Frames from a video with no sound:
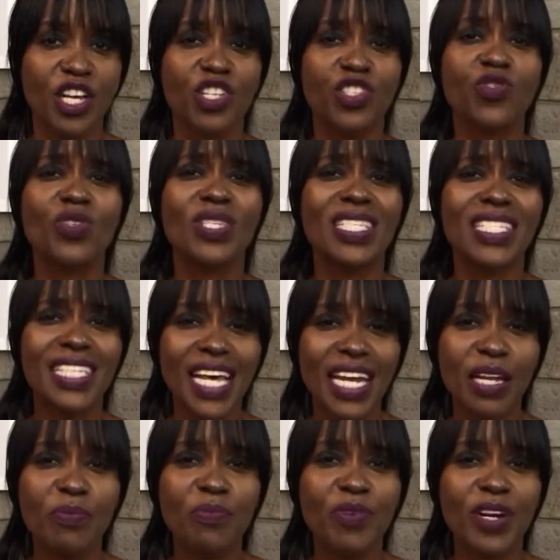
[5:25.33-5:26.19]
So
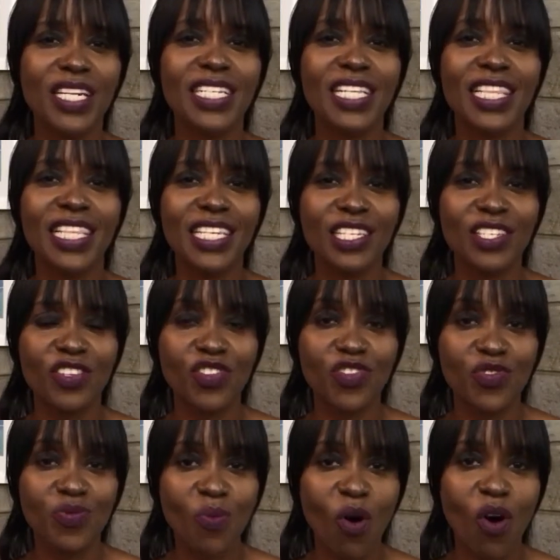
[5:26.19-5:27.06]
celebrate these
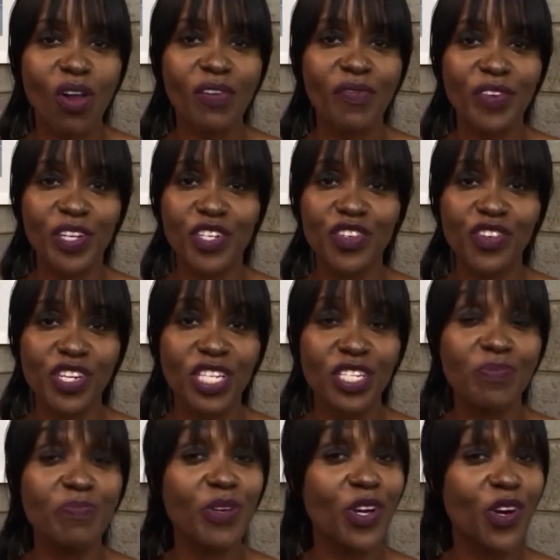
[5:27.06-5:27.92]
small
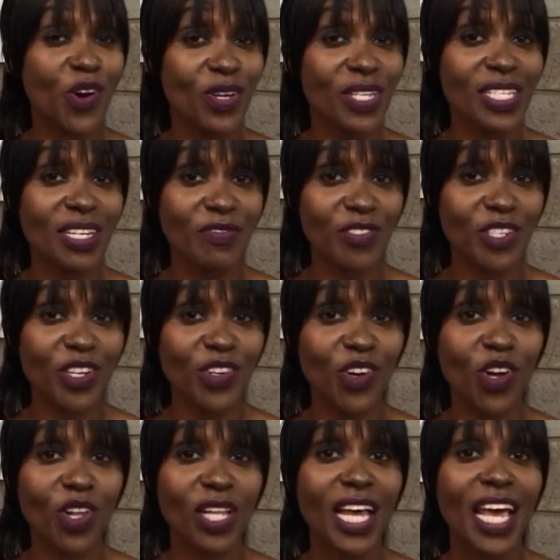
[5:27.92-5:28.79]
victories because
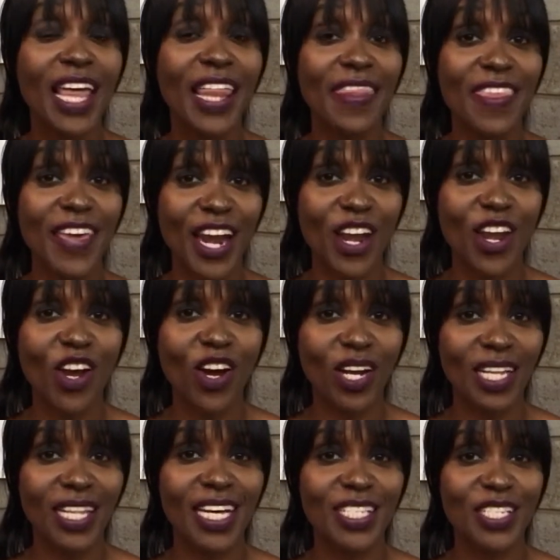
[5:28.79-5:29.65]
after all, they are
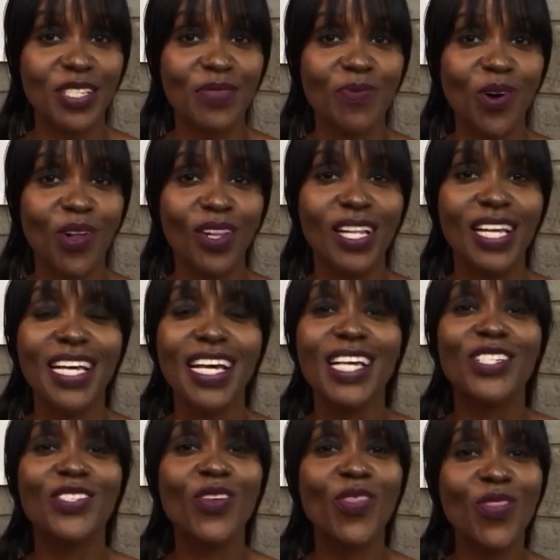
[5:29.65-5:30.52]
not that small.
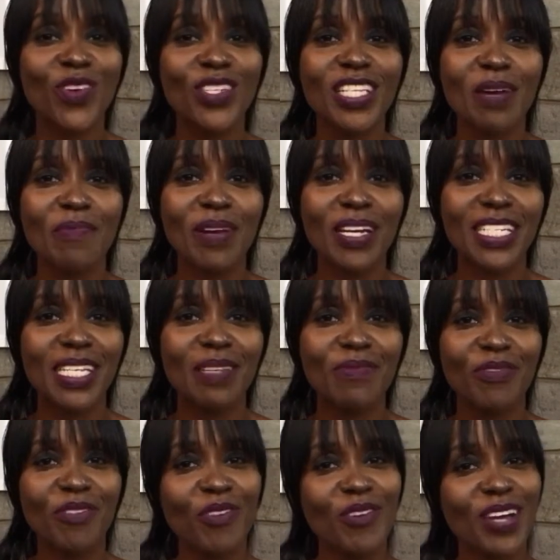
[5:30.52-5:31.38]
So those are my
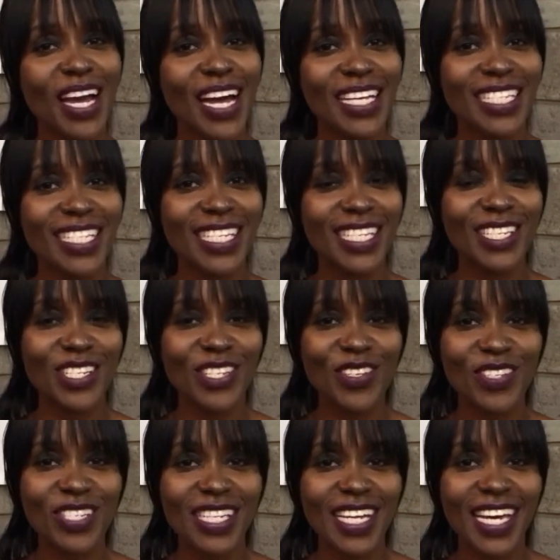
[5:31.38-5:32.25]
tips for you guys this
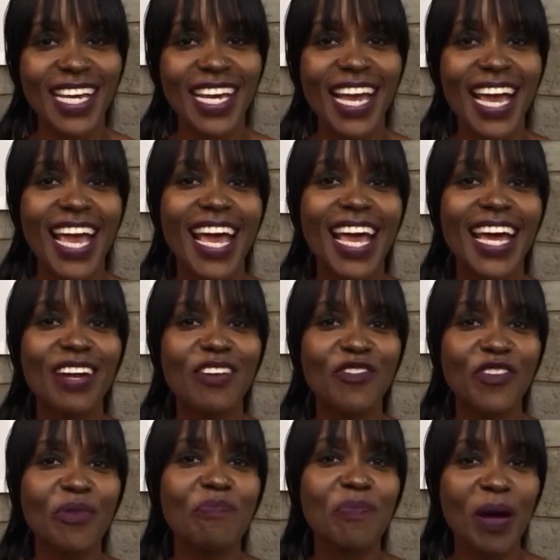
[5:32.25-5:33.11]
Tuesday.
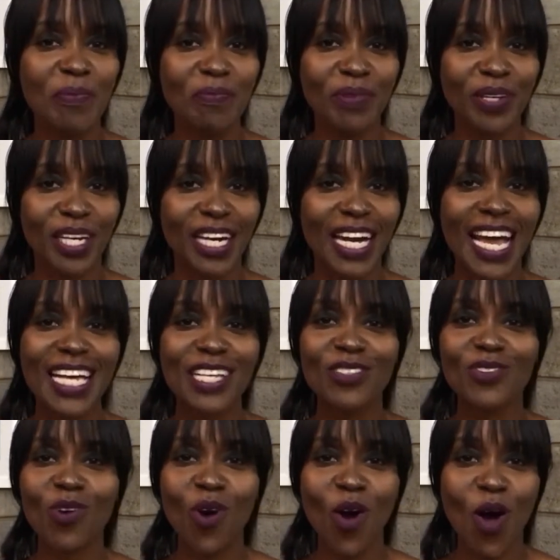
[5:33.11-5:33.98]
And remember,
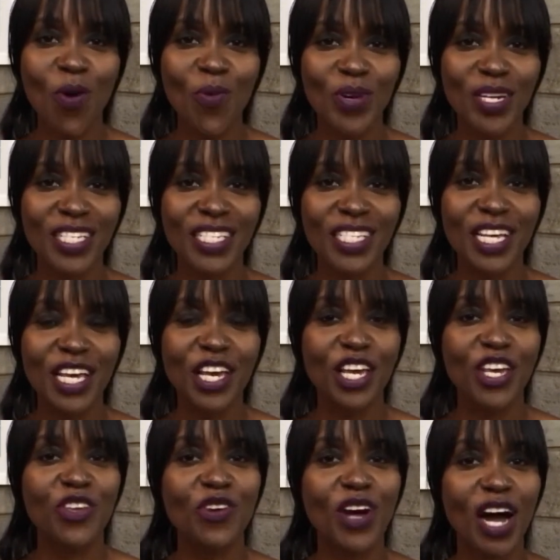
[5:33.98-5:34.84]
as always,
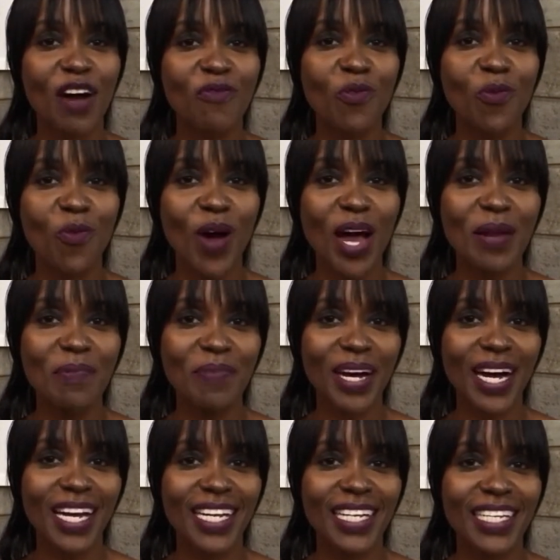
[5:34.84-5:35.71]
you have one
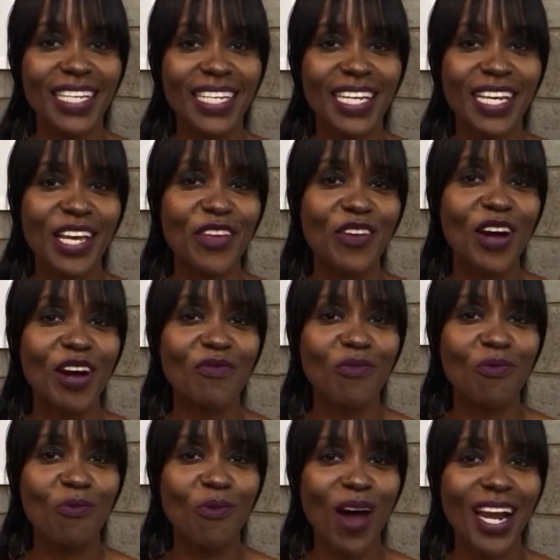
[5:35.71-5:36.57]
body, you
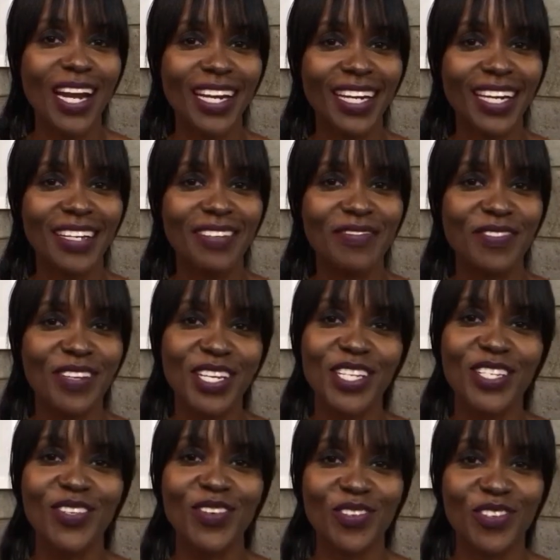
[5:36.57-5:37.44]
have one life,
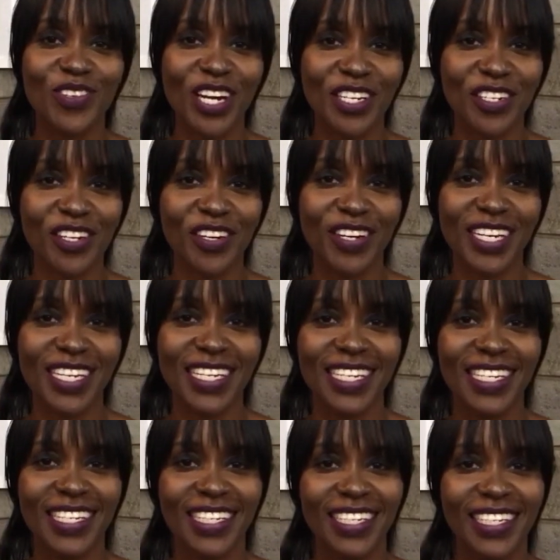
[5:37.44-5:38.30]
so treasure it.